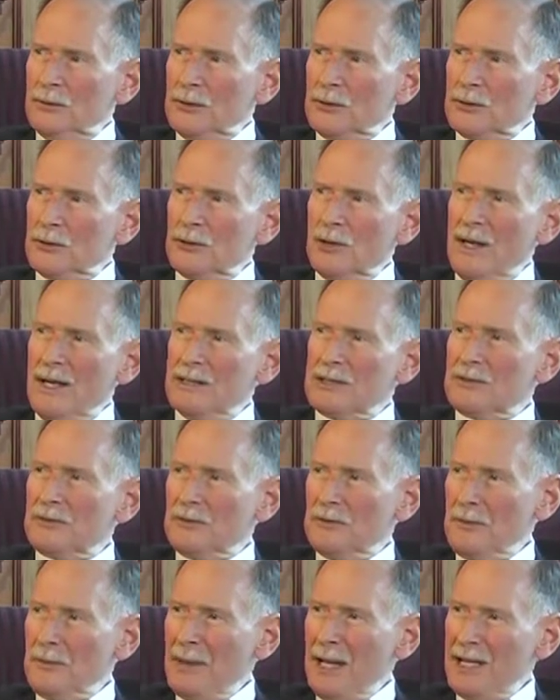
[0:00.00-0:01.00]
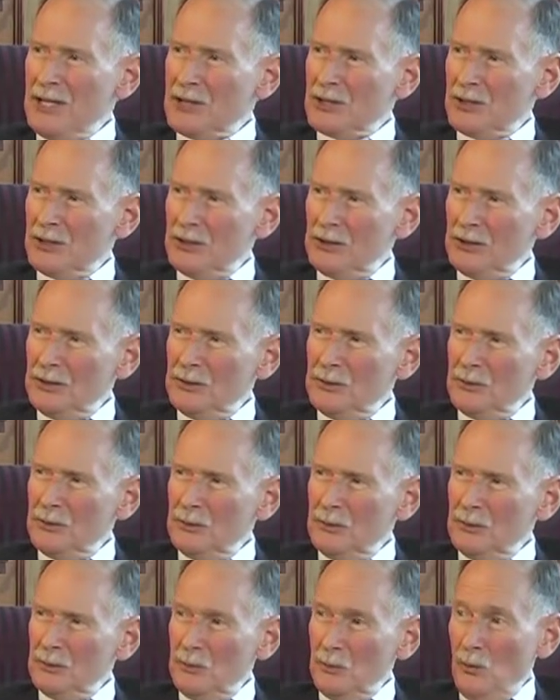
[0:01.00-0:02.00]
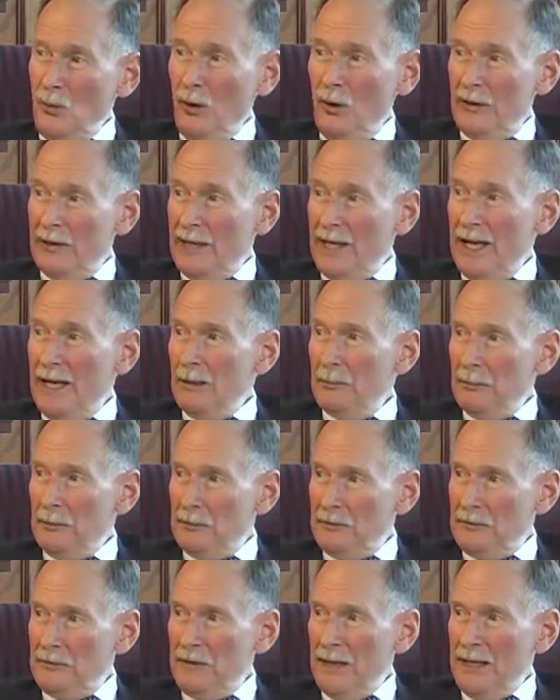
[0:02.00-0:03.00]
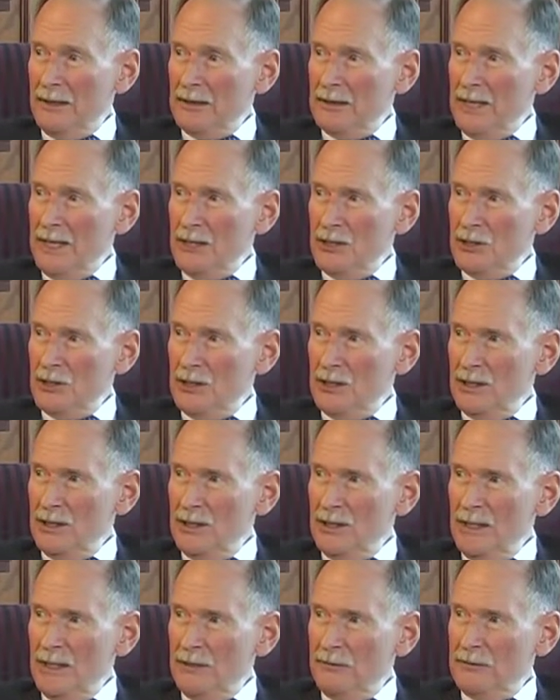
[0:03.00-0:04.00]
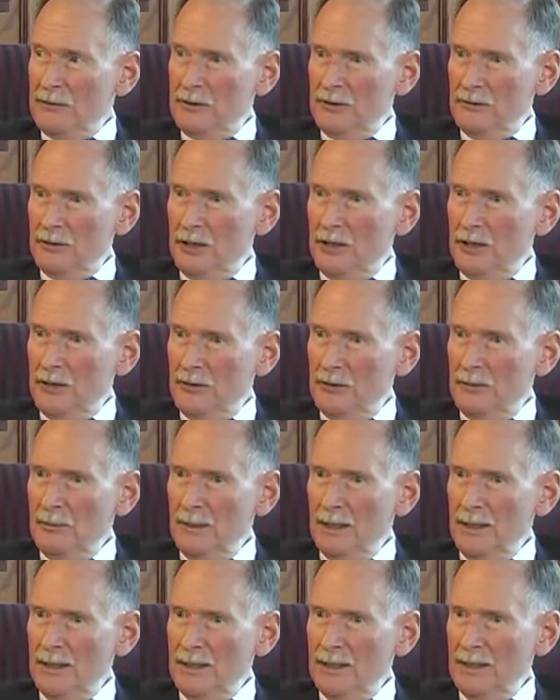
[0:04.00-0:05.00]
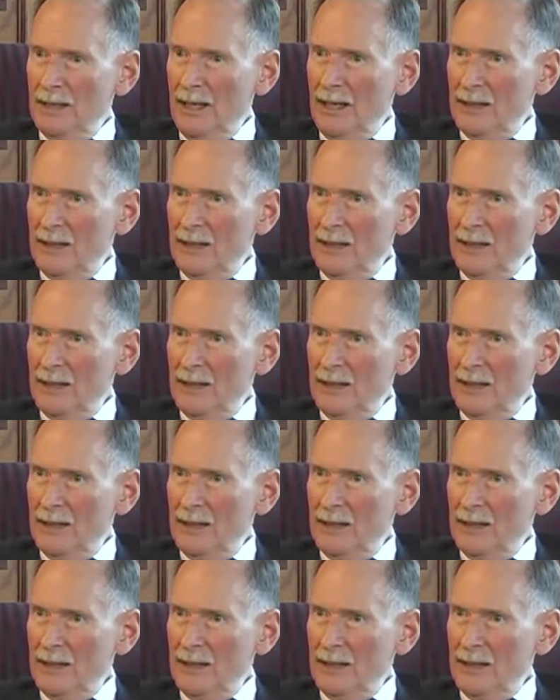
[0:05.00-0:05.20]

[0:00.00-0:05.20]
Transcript: transformational Warren Alpert Foundation gift of $100 million